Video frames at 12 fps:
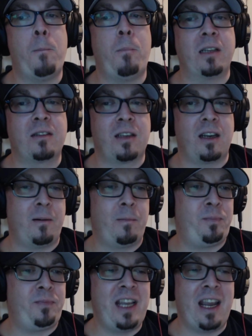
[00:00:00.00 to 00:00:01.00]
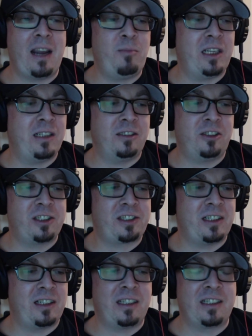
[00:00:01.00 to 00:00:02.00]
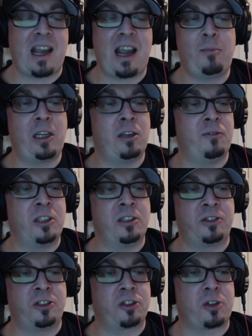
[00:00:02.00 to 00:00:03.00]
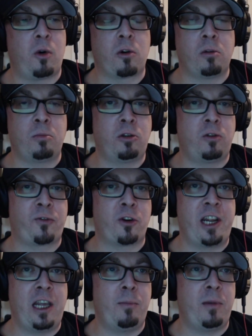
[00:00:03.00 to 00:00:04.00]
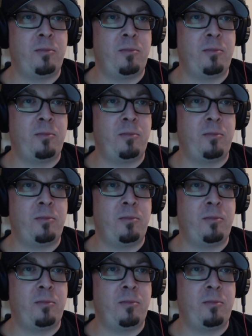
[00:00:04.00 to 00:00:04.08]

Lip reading: But, just the timing of it is just horrible for him.